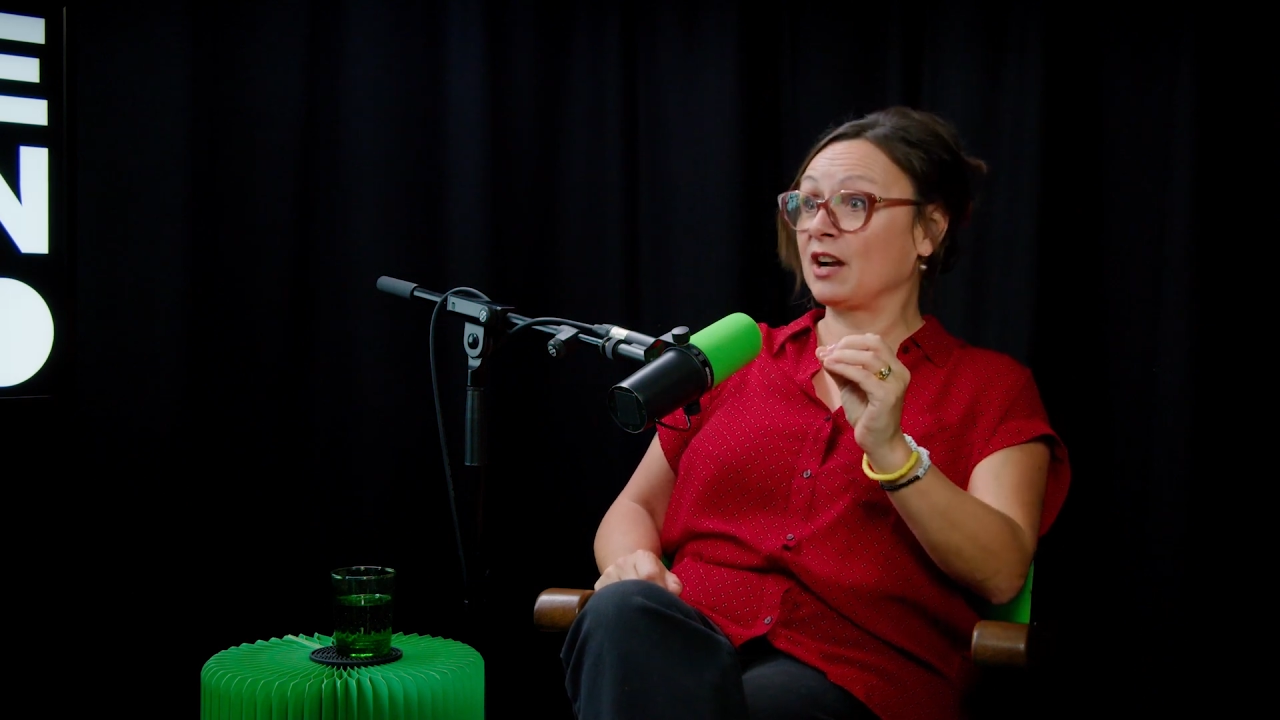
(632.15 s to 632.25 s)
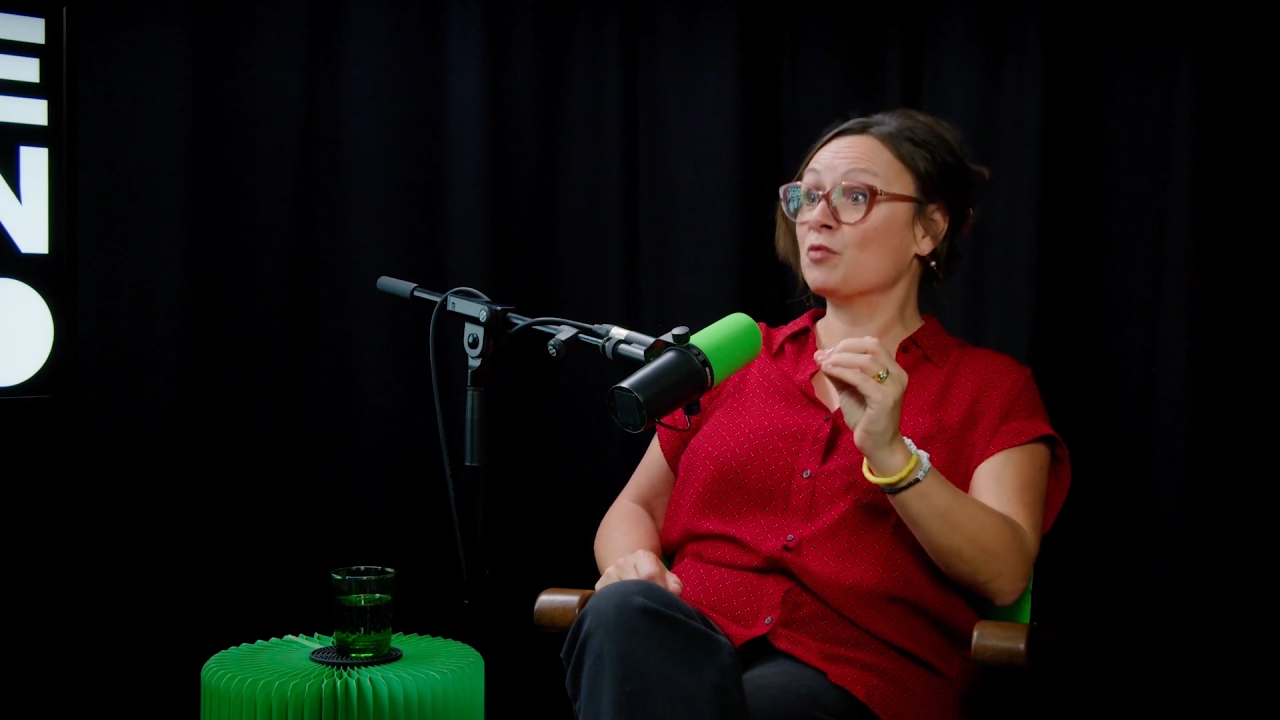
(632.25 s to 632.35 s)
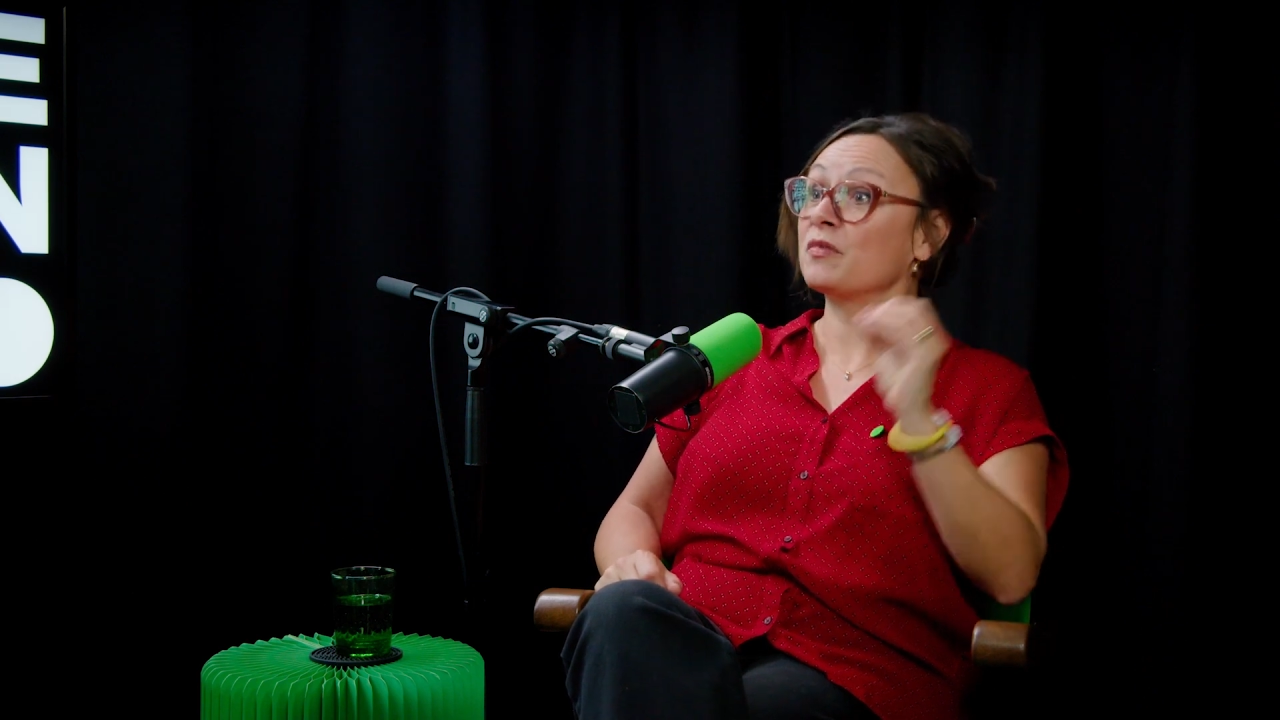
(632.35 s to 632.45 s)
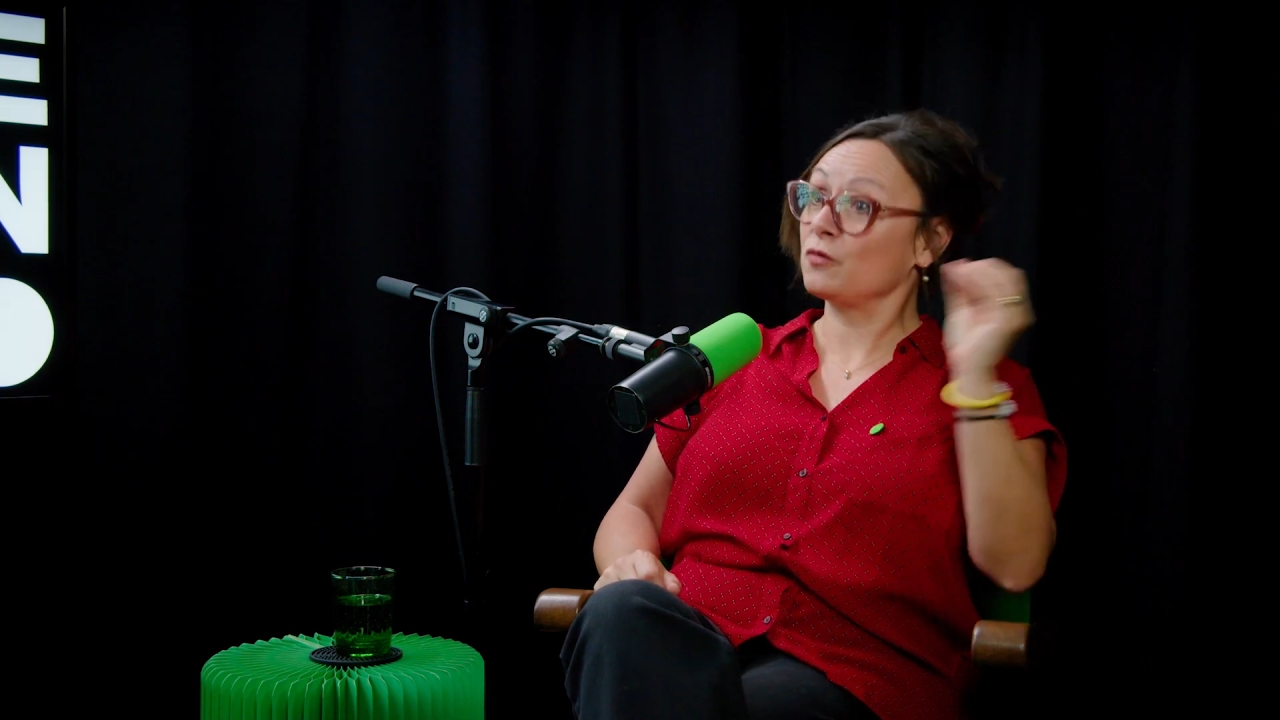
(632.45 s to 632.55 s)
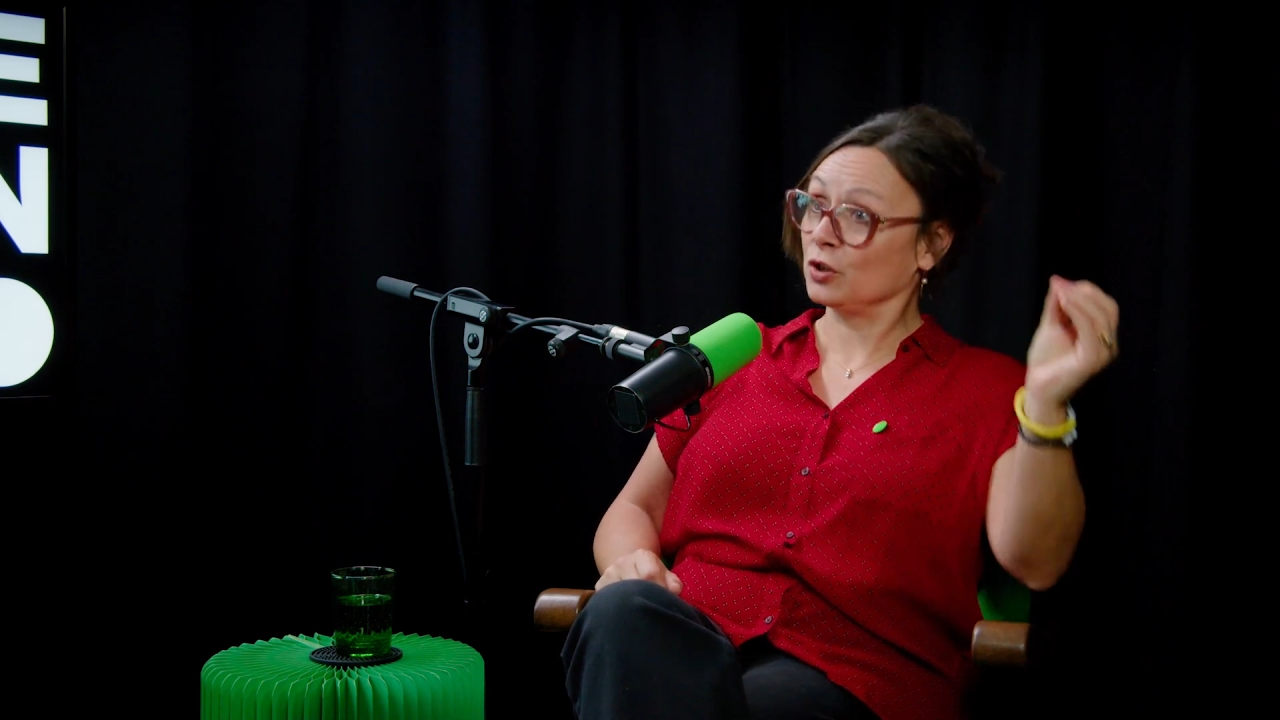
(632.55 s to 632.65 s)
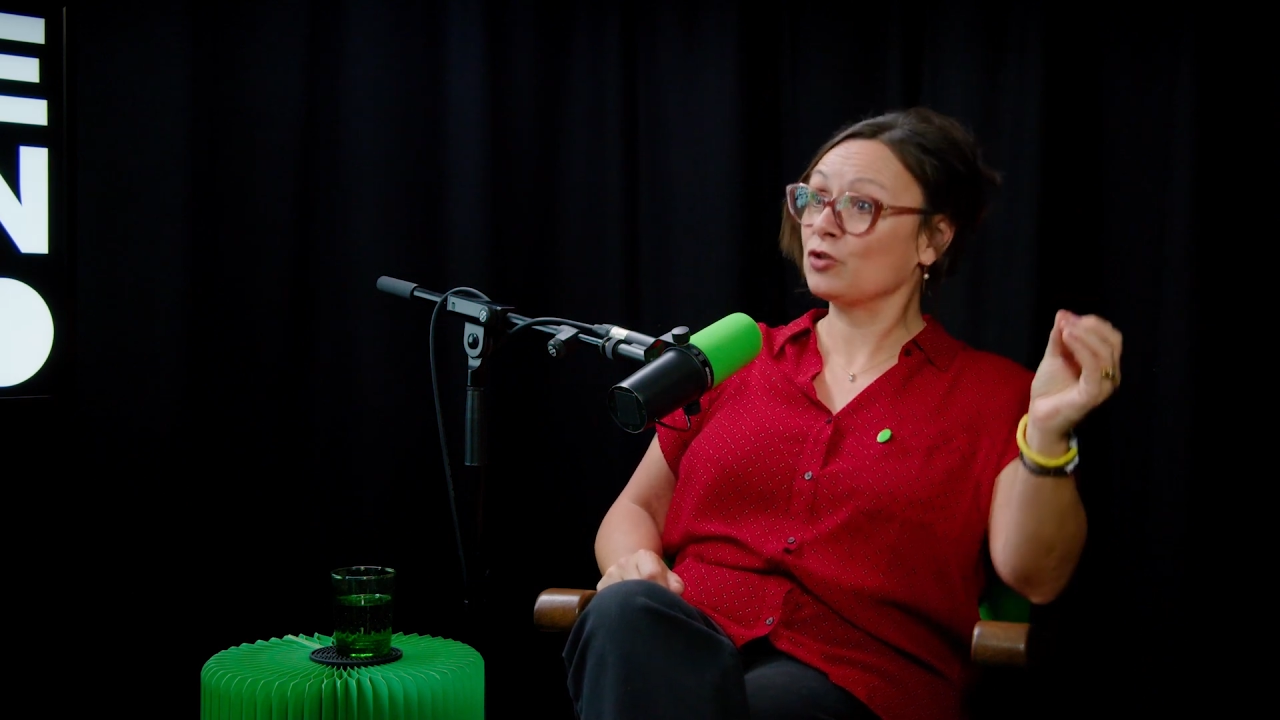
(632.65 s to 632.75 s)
out before